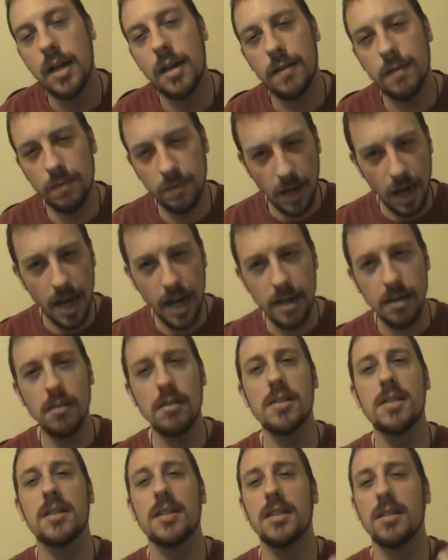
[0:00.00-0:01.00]

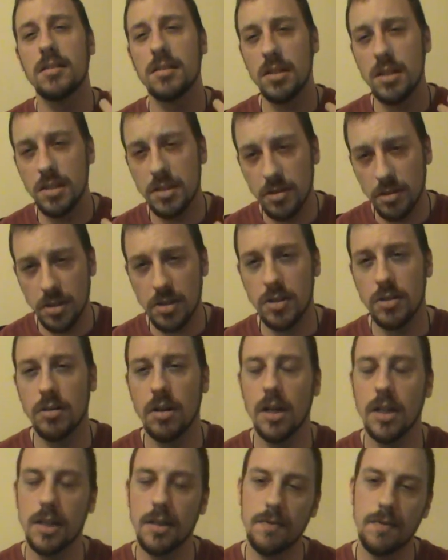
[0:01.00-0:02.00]
Fire is in a sense a
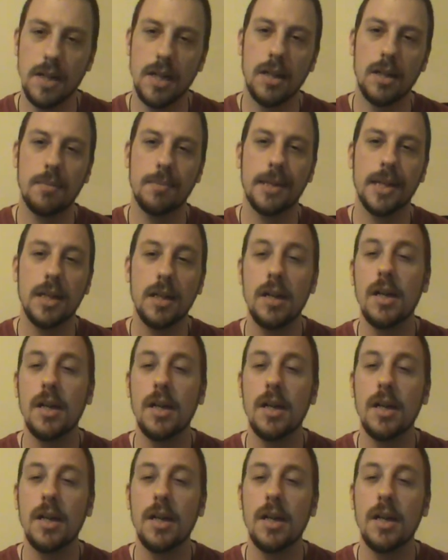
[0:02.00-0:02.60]
destructive element.